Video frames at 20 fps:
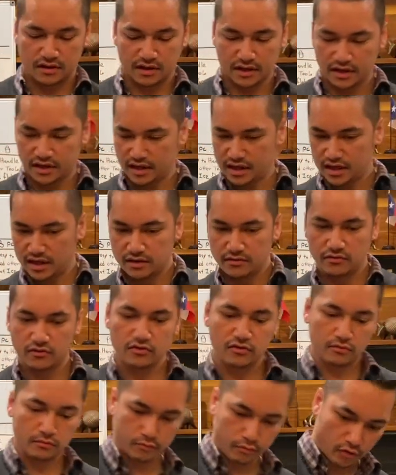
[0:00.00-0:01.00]
and then
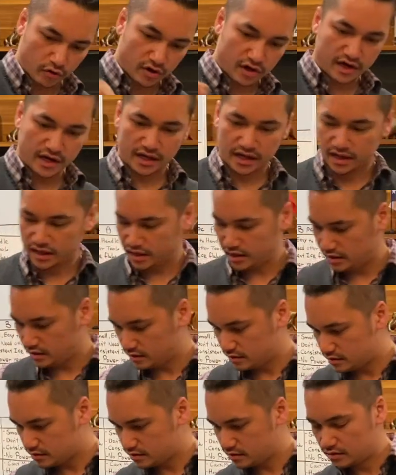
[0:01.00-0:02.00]
pour it
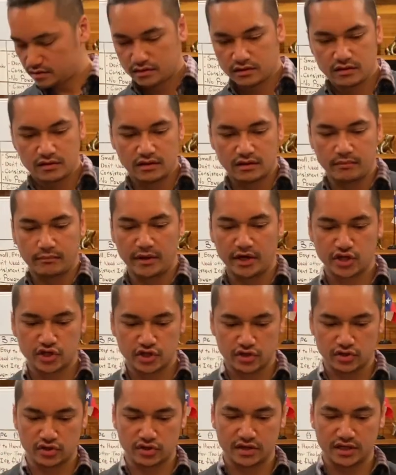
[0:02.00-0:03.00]
in. Make
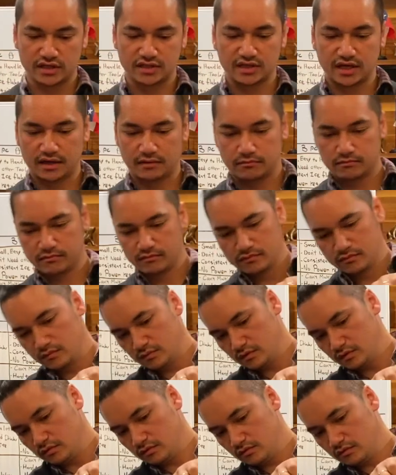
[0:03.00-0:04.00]
sure it's like
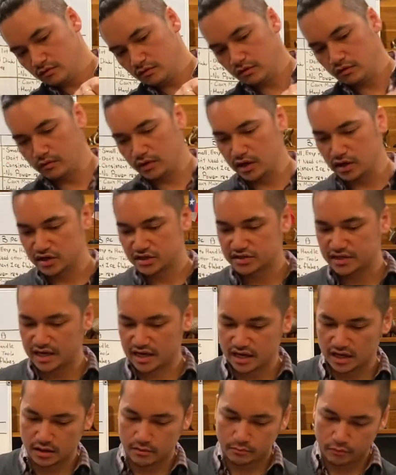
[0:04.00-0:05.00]
water's
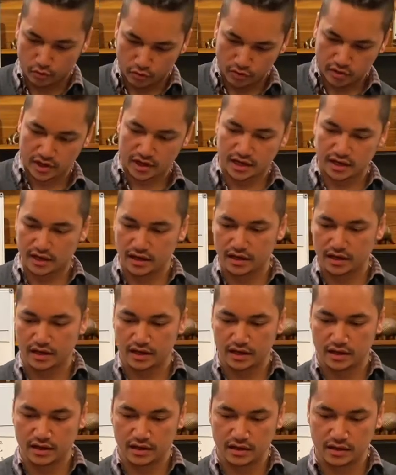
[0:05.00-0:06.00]
out, pour it
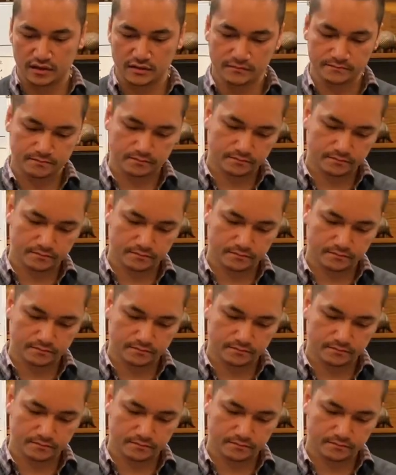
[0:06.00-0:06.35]
in.